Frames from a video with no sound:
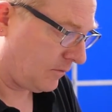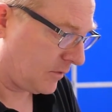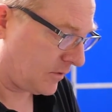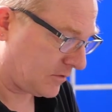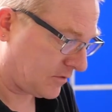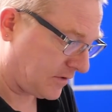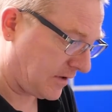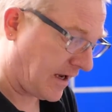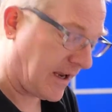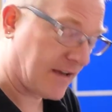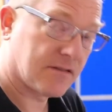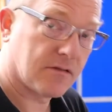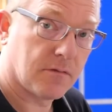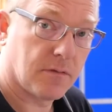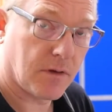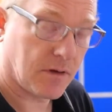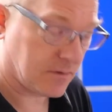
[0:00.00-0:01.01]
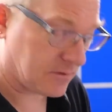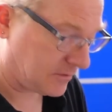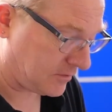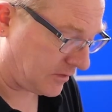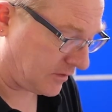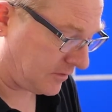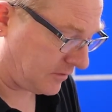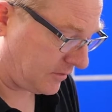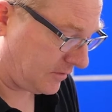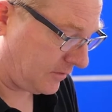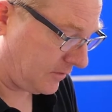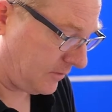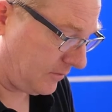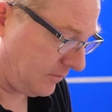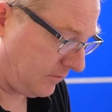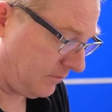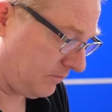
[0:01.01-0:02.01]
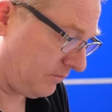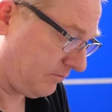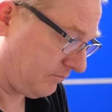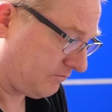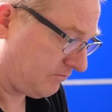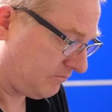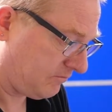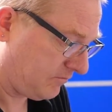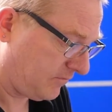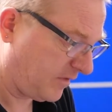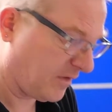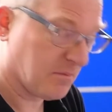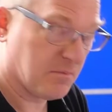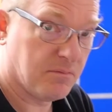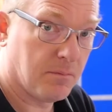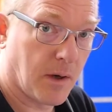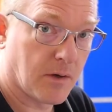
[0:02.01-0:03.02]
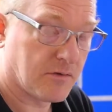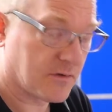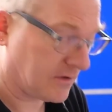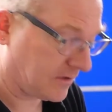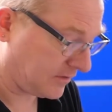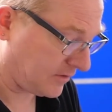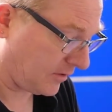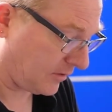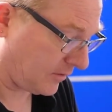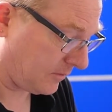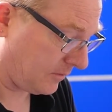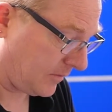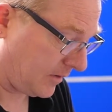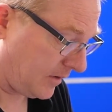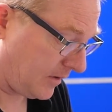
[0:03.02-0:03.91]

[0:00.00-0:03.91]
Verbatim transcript: which has advantages for most of the time,